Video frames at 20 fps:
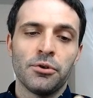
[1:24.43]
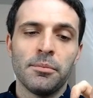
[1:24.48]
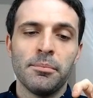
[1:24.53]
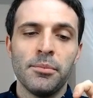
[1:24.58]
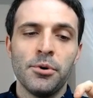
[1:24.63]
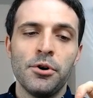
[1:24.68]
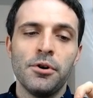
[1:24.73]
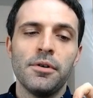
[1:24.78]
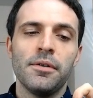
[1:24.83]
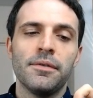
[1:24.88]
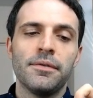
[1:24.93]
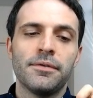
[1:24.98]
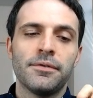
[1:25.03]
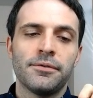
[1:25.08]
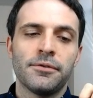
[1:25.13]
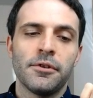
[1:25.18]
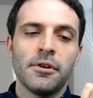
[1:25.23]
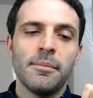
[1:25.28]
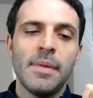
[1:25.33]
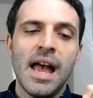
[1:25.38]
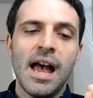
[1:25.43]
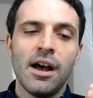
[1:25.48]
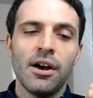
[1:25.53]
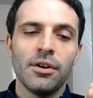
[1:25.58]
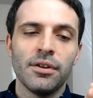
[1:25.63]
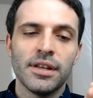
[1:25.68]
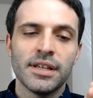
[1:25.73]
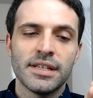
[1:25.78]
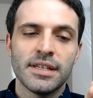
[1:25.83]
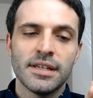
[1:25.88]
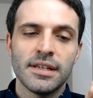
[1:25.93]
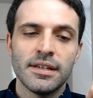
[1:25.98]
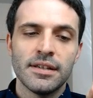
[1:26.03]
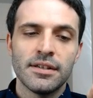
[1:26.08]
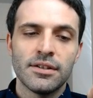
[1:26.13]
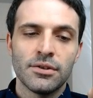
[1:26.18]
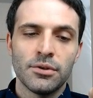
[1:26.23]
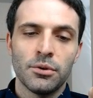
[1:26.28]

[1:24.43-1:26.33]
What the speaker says: removed from how this is